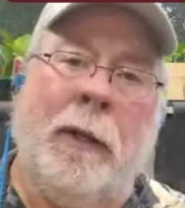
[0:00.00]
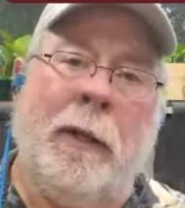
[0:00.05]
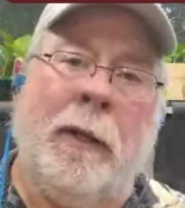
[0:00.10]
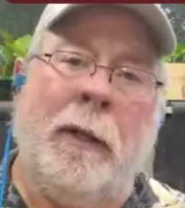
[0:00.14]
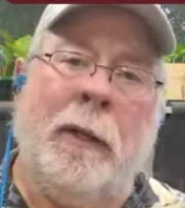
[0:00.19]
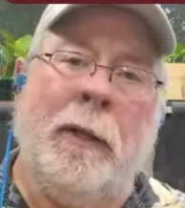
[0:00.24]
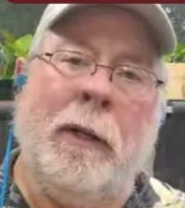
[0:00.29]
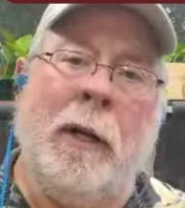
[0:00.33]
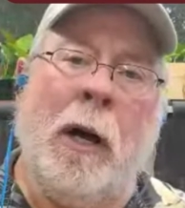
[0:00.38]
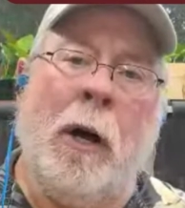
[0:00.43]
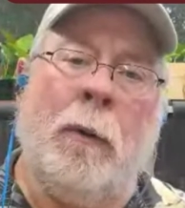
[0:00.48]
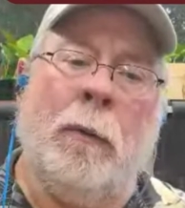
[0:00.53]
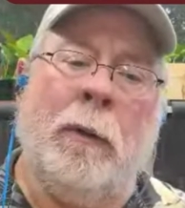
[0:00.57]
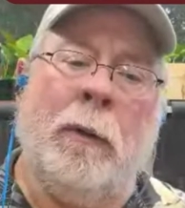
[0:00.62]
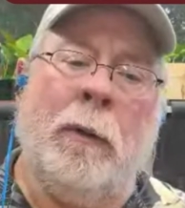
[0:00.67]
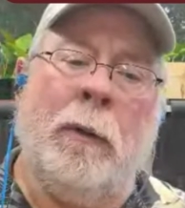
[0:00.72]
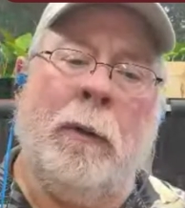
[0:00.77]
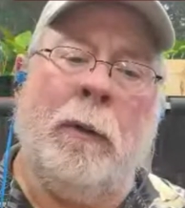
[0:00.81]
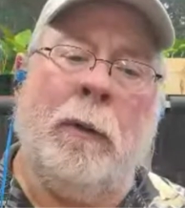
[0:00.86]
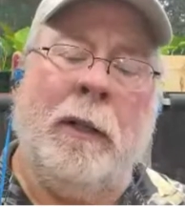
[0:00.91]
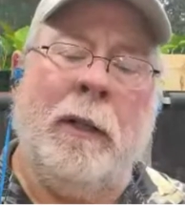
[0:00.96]
you know
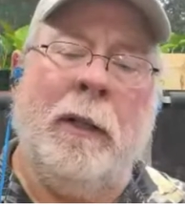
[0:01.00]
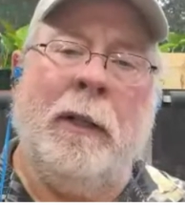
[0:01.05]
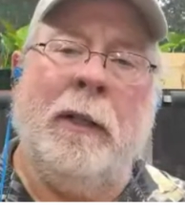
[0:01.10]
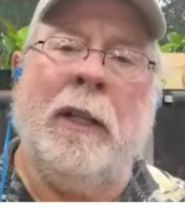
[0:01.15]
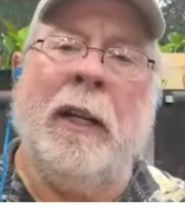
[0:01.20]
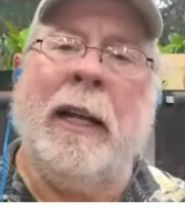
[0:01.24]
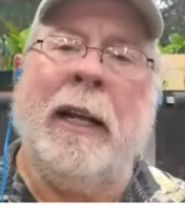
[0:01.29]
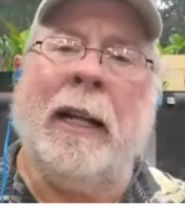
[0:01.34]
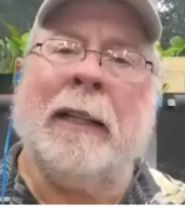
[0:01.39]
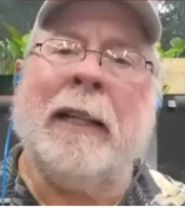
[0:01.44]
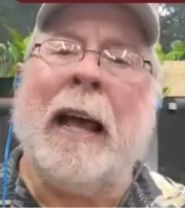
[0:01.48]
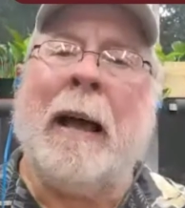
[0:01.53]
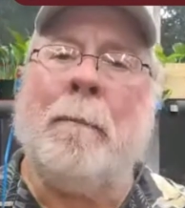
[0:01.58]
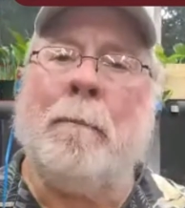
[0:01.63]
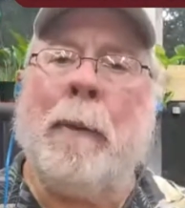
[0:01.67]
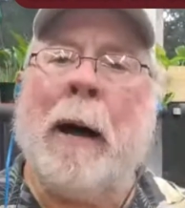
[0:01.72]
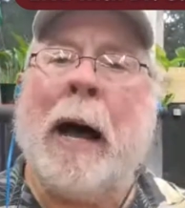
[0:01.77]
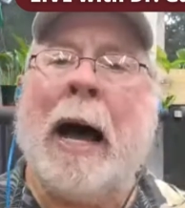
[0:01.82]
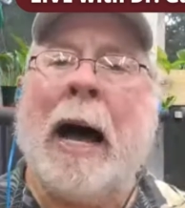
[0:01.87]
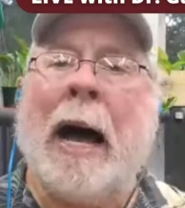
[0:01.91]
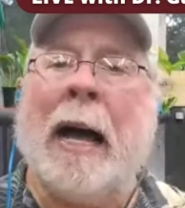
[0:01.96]
to
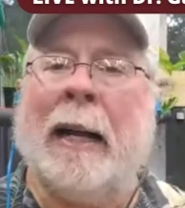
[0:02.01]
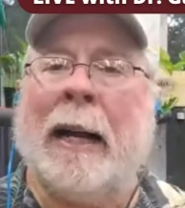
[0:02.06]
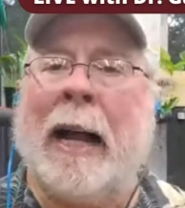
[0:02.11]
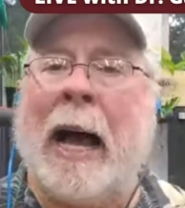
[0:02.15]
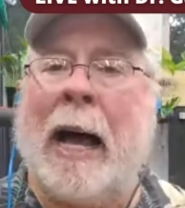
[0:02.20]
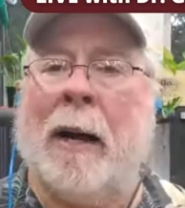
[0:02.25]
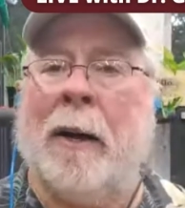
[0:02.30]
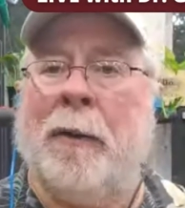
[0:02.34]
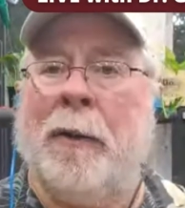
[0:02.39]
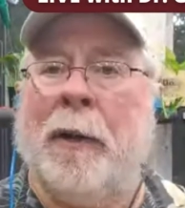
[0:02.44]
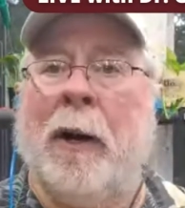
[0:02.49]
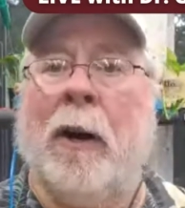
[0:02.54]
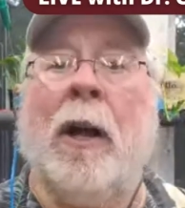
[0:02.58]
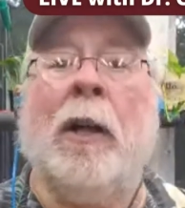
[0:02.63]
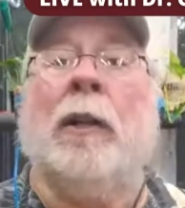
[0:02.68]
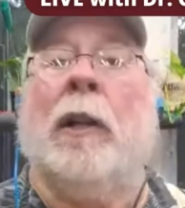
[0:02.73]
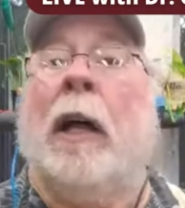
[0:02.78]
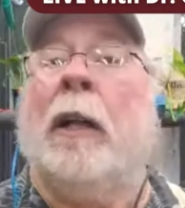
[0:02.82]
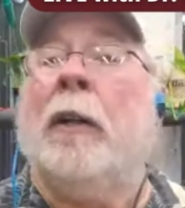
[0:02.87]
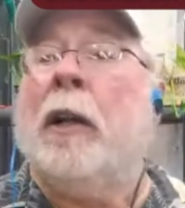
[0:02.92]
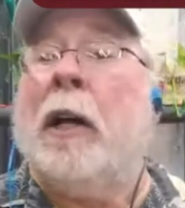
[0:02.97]
get that pot out of
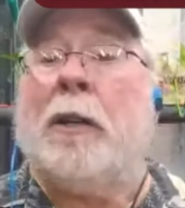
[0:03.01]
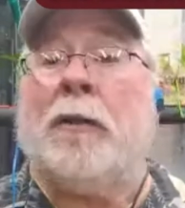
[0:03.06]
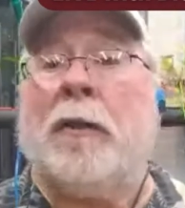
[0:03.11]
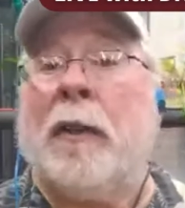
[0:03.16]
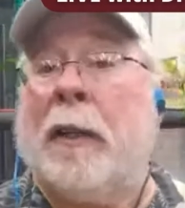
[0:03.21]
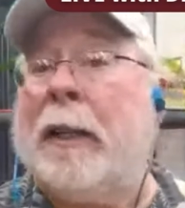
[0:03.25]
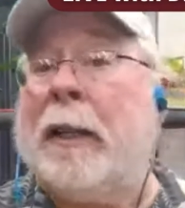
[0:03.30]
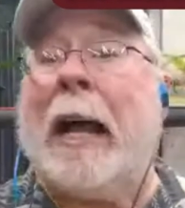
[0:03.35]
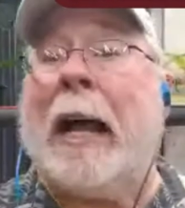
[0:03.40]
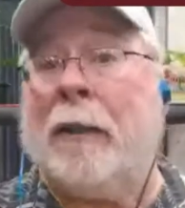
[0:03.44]
there unless